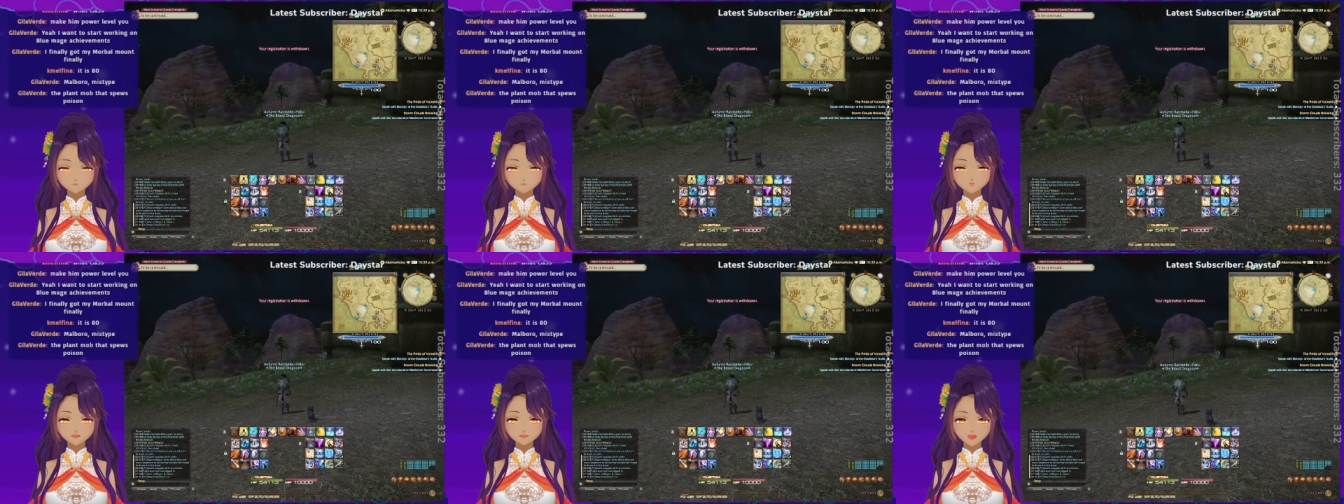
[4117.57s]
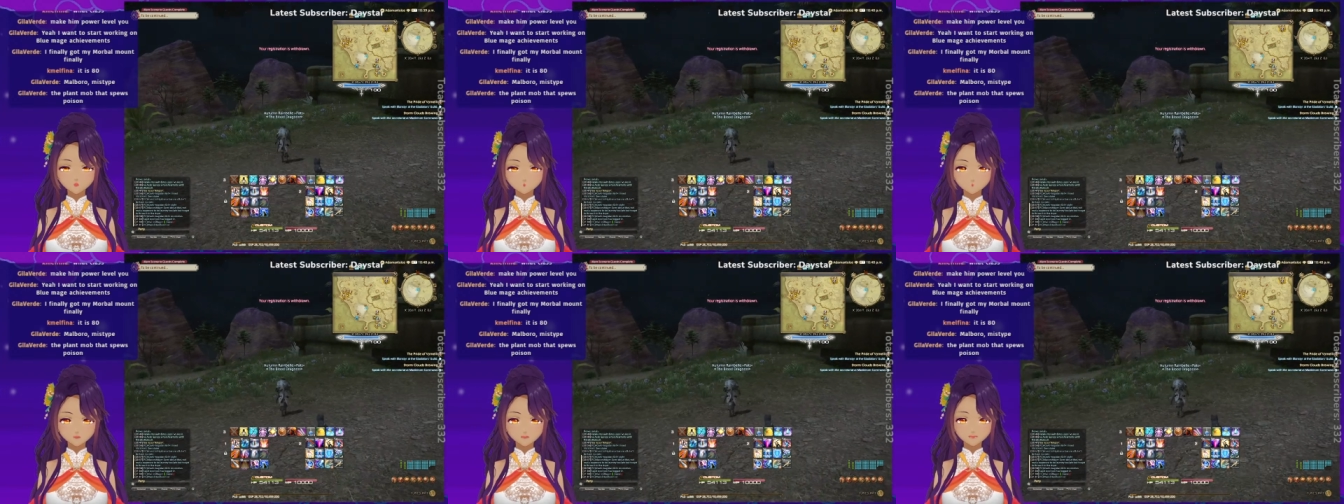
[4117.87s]

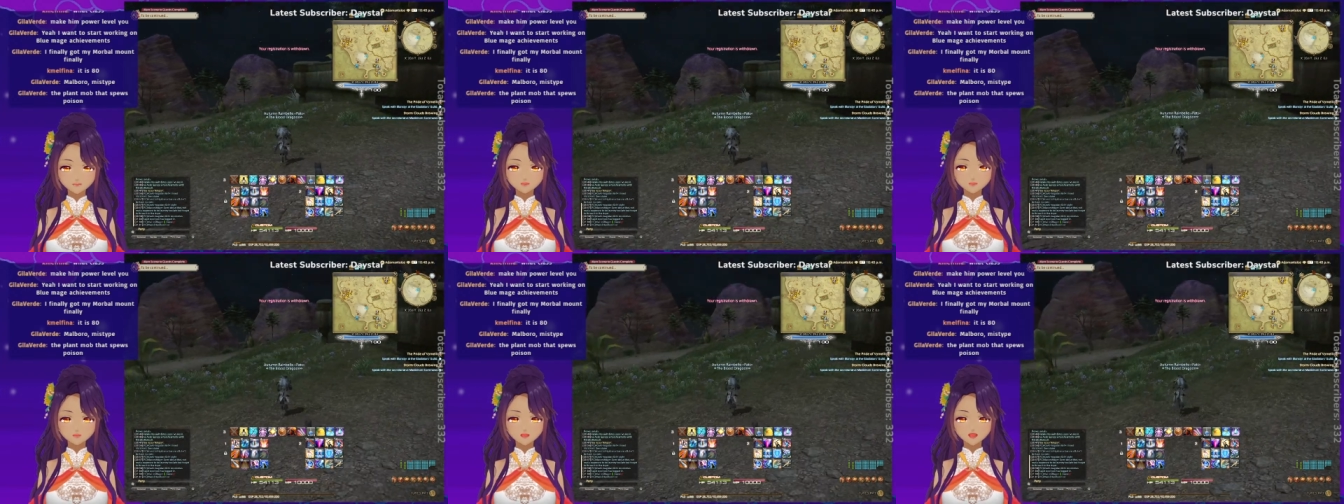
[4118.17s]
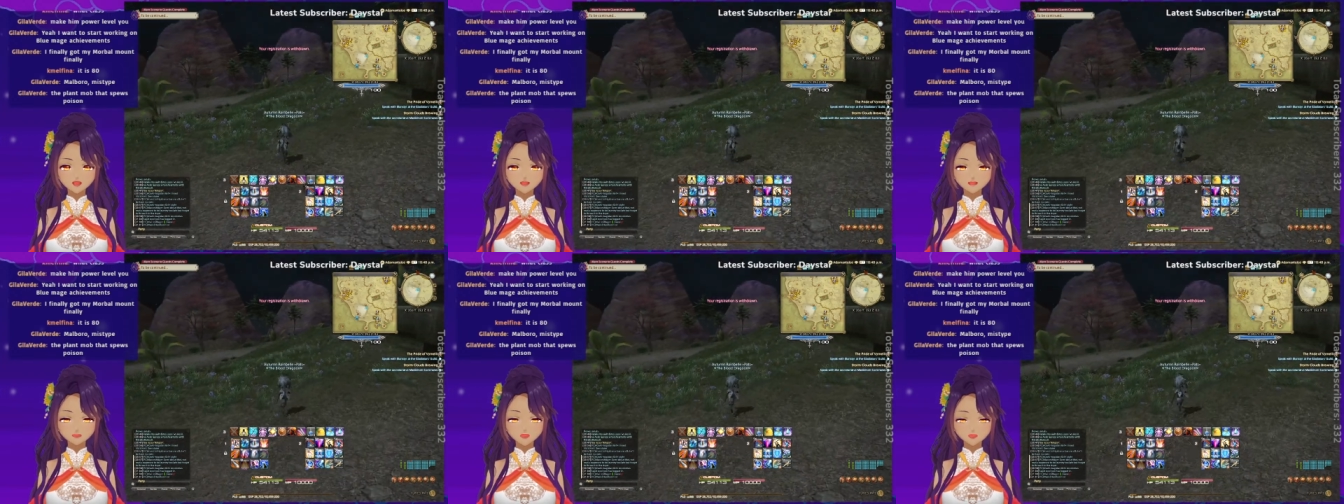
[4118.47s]
we're
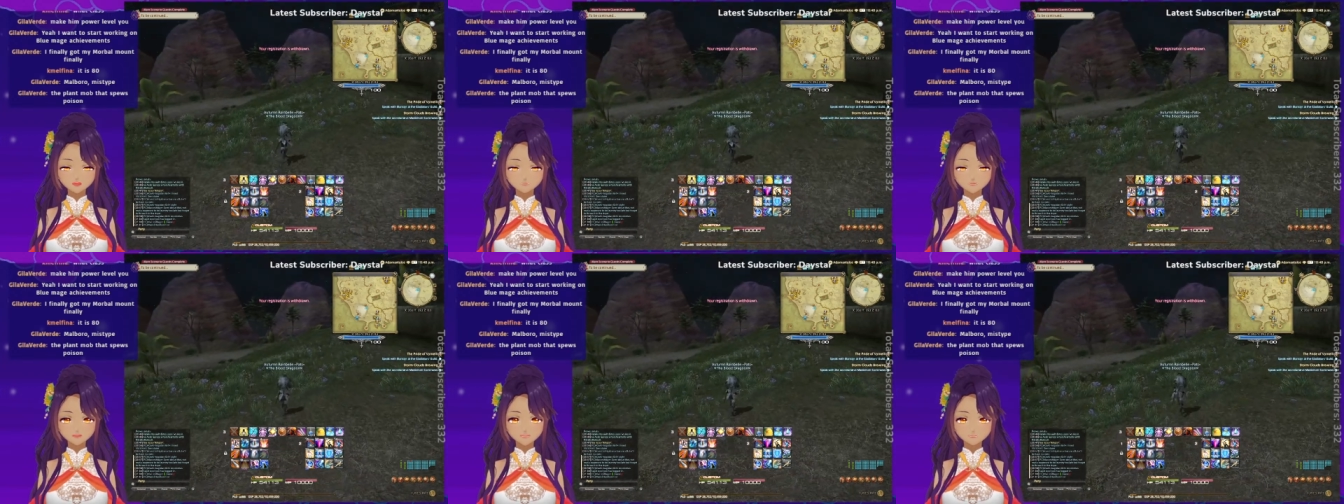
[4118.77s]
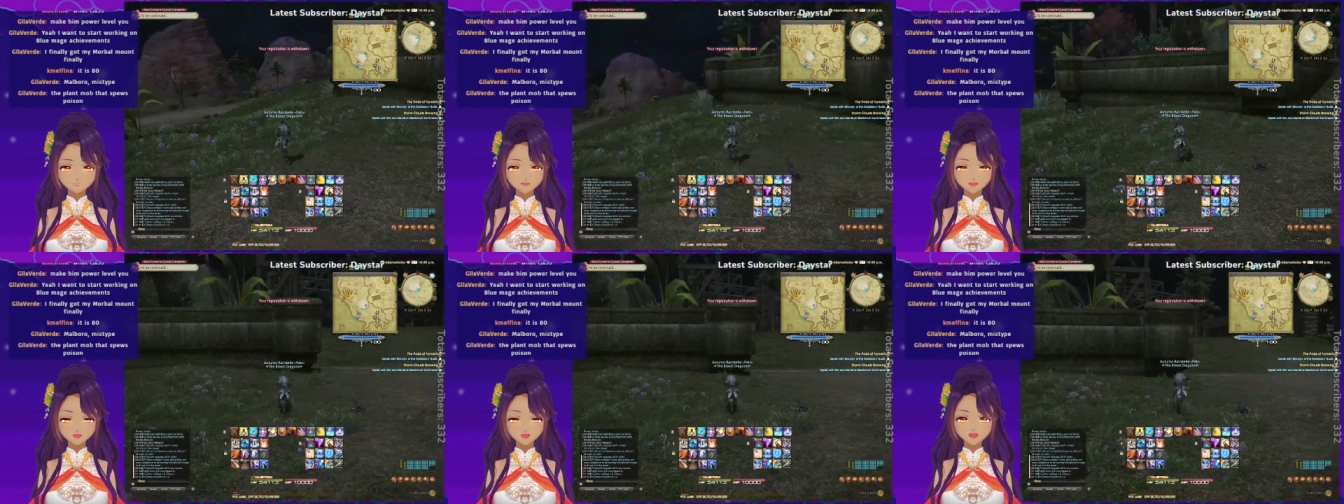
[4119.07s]
withdrawing. No one's
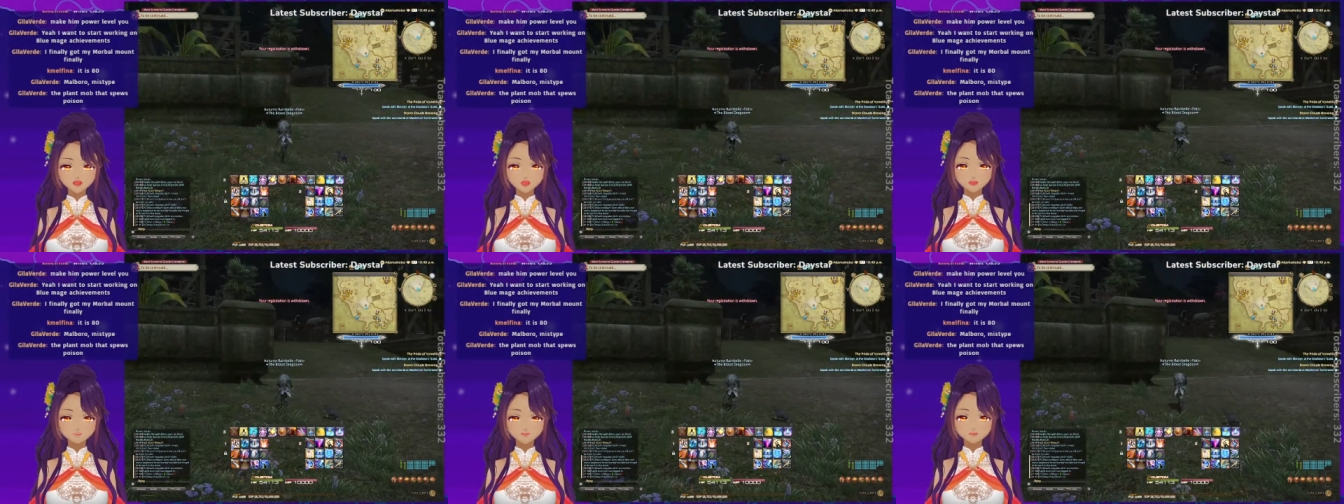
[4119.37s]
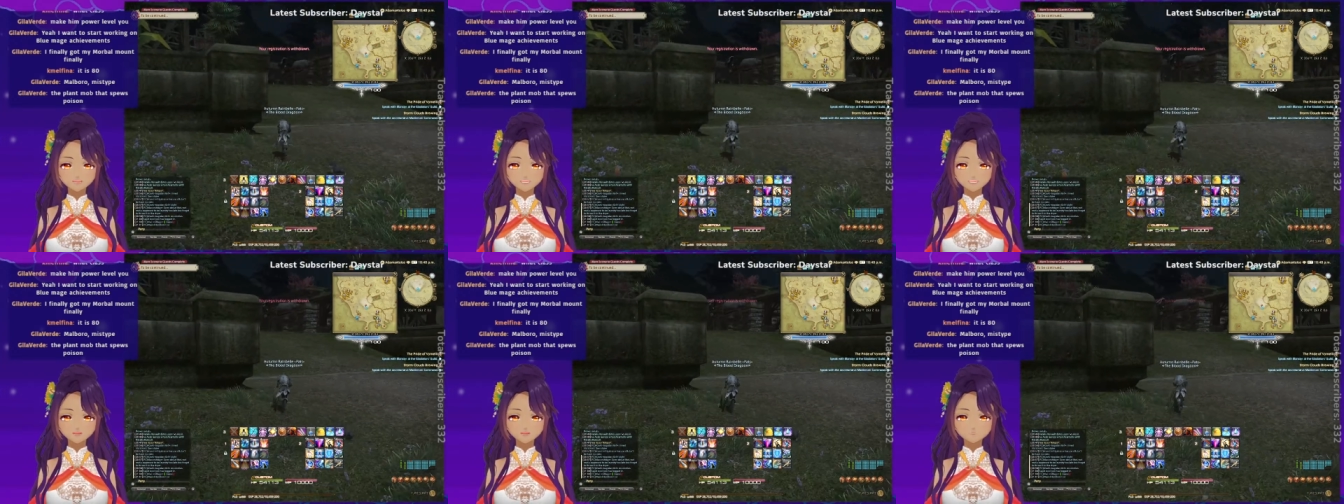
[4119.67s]
playing with Mahjong with
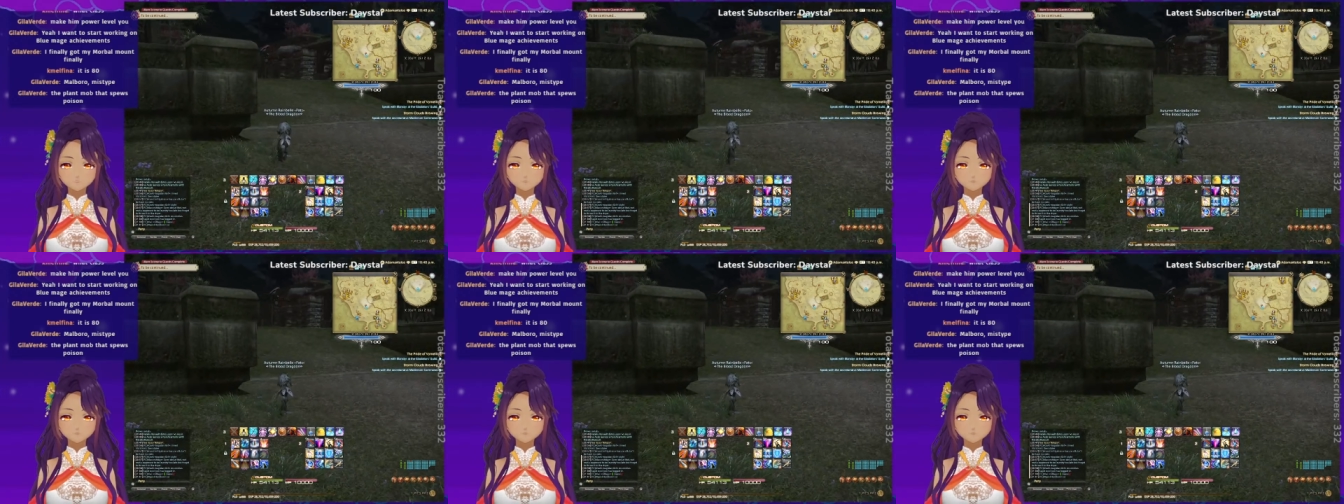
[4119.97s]
me.